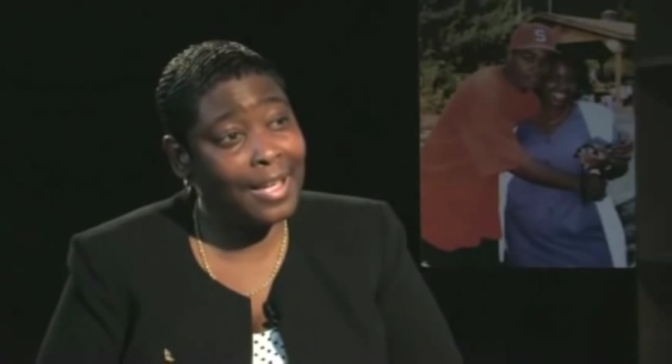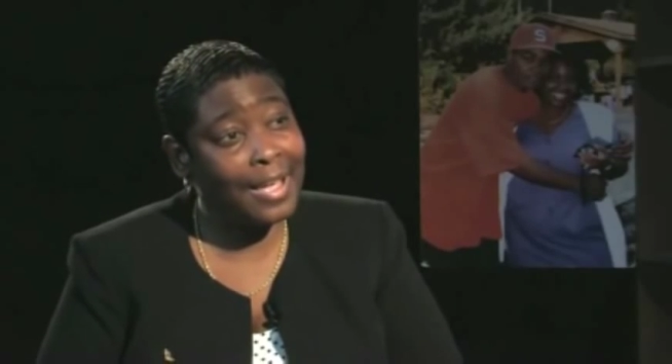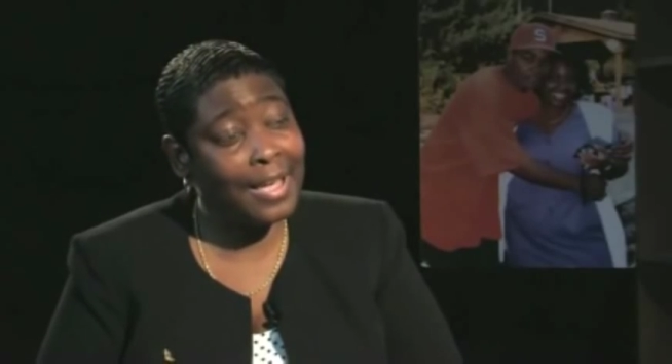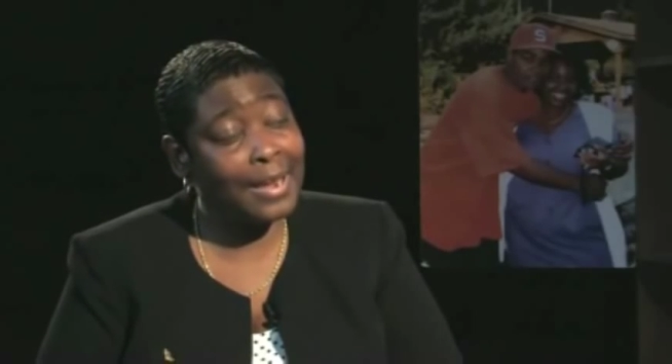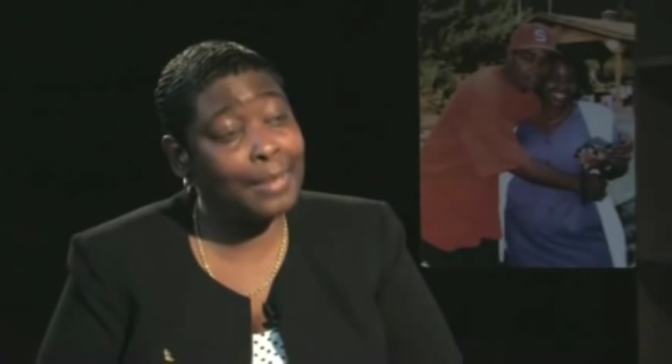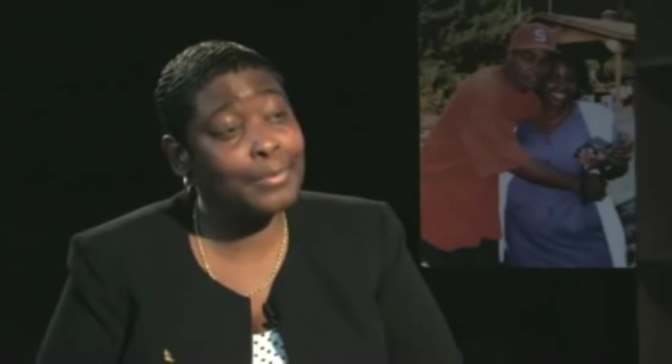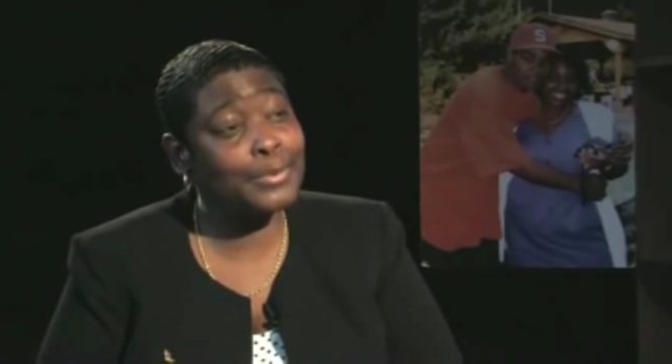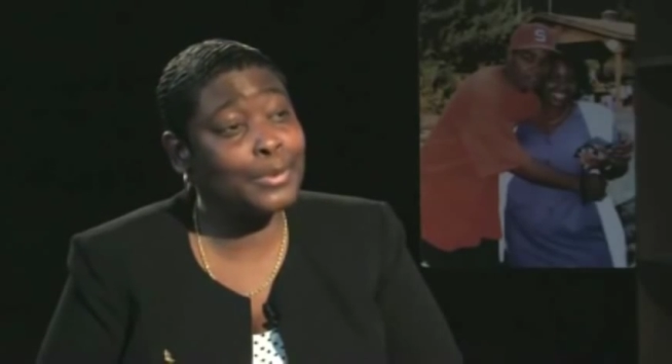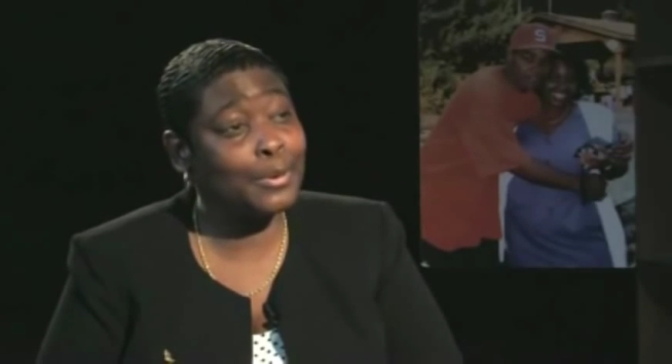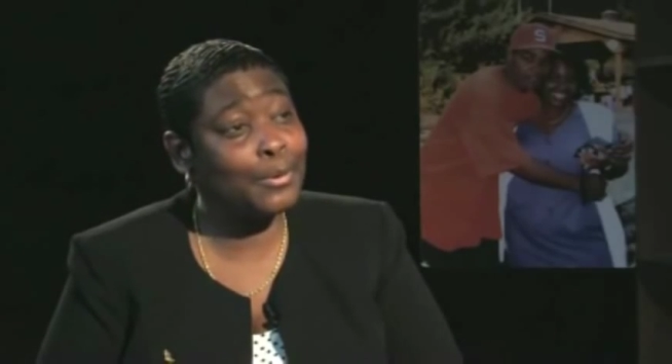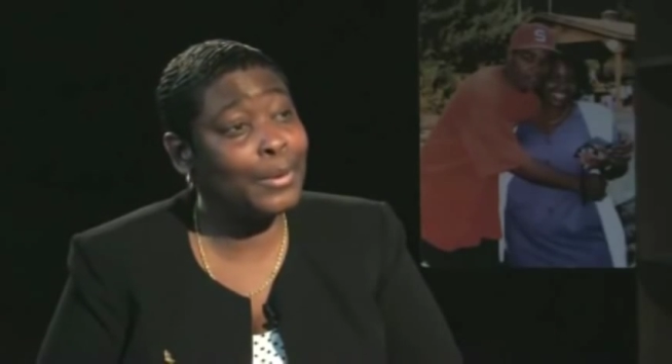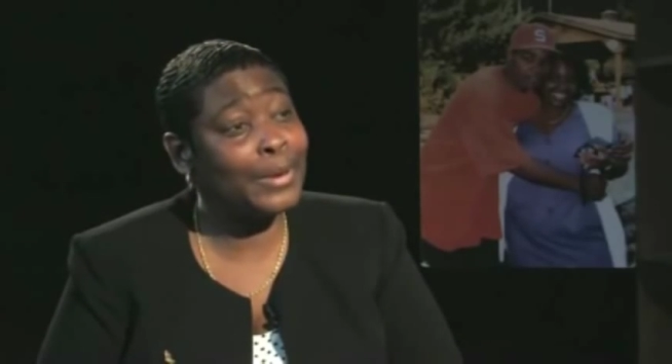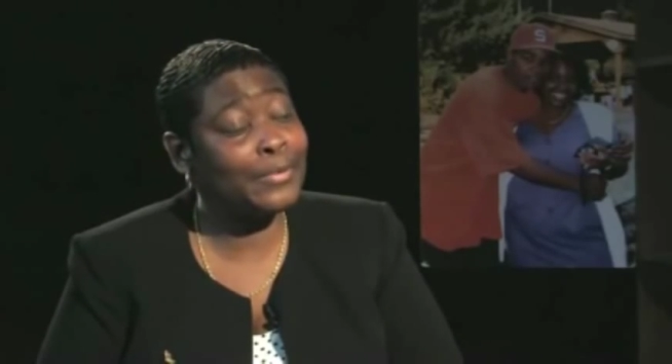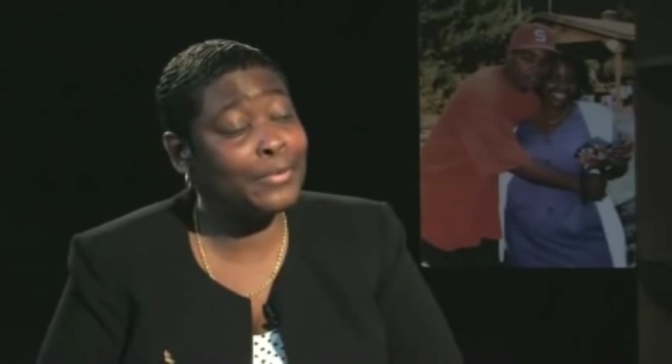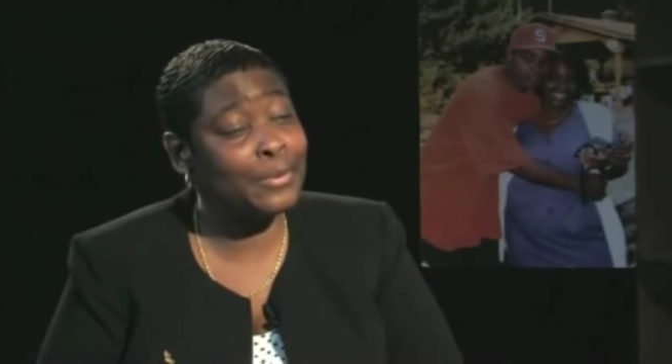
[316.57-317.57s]
and I'm so
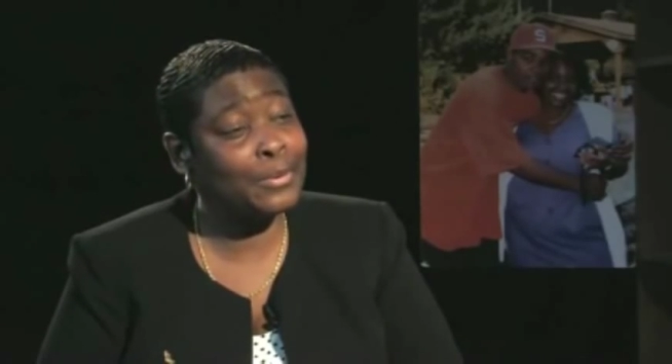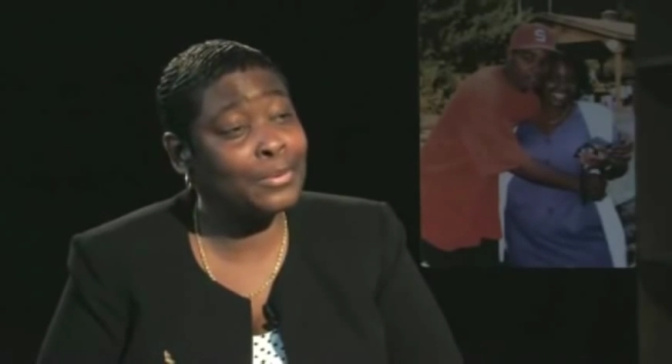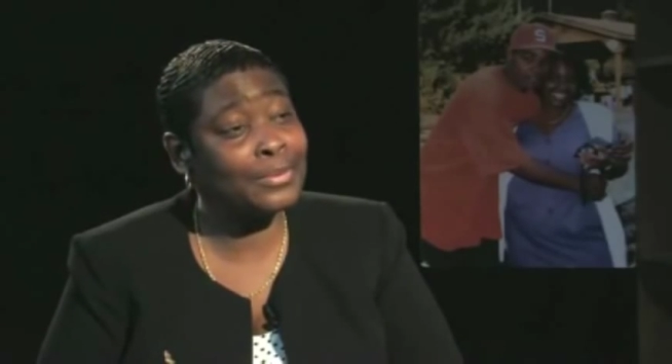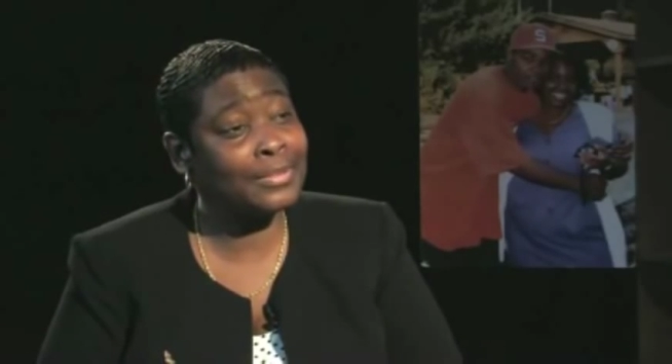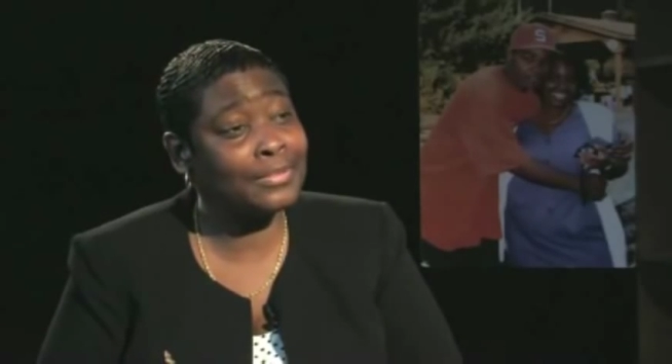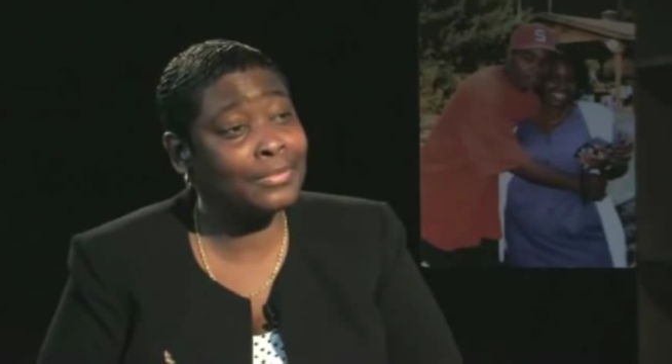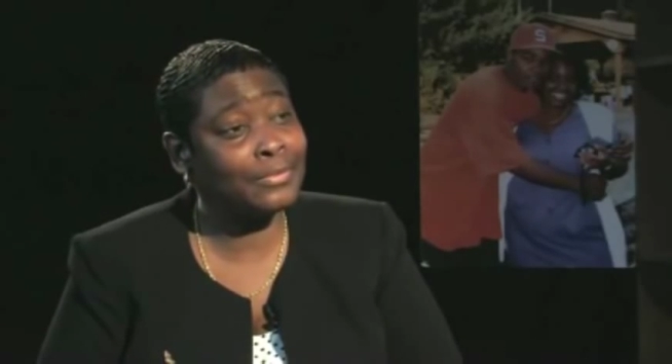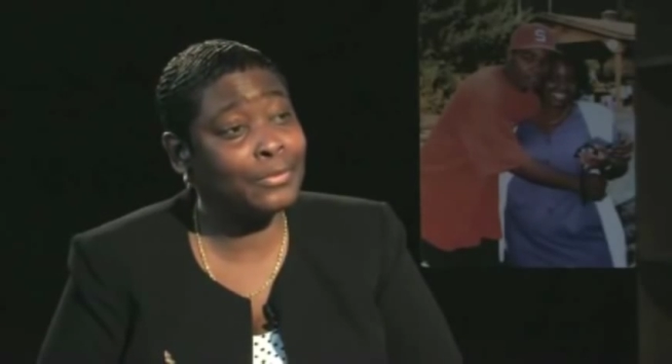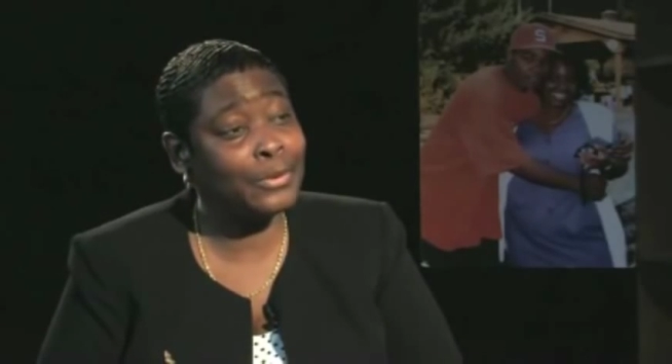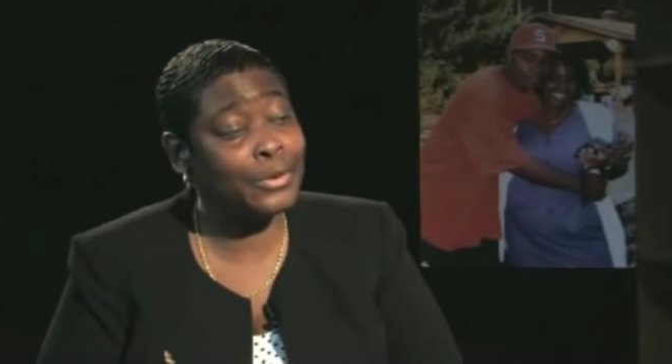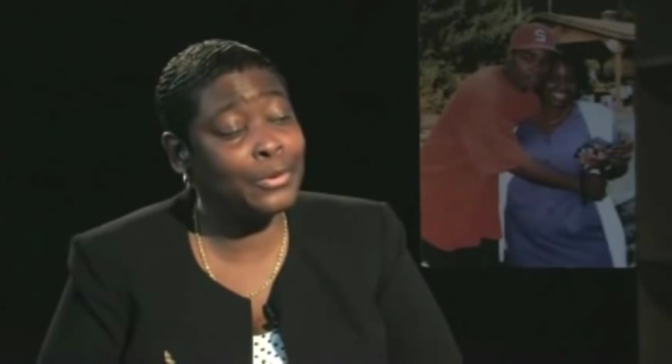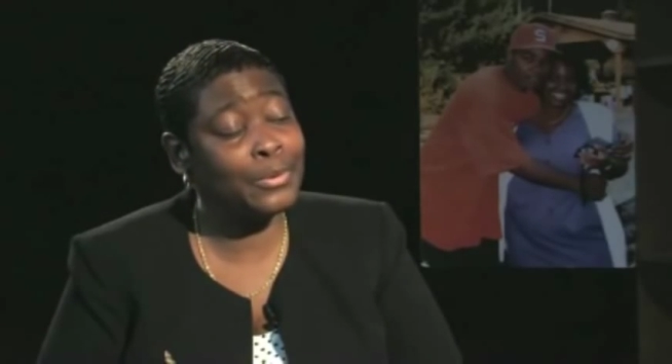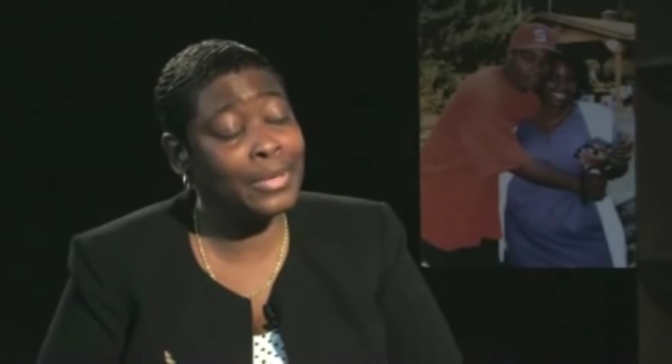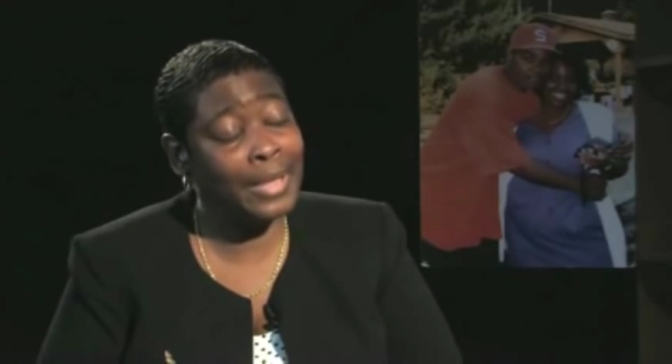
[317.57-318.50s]
grateful for you